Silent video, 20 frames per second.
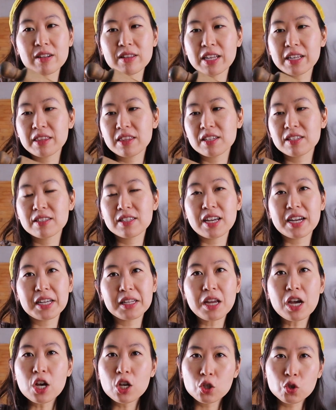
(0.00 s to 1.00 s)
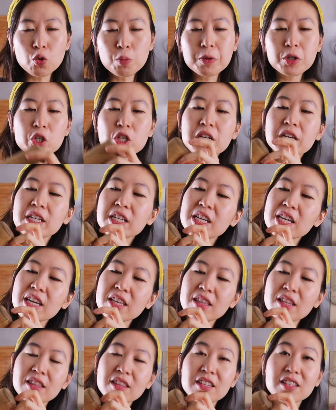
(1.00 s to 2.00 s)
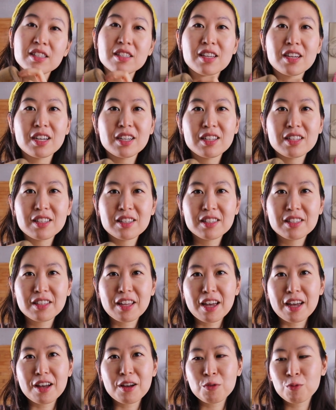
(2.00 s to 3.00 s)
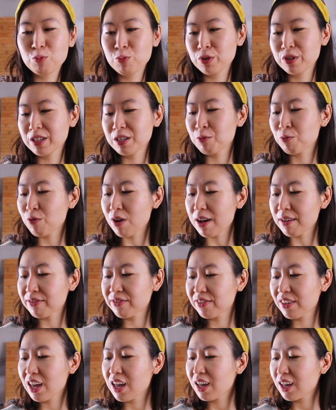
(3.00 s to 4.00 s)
Like this side, super shiny, and then this side is really rough.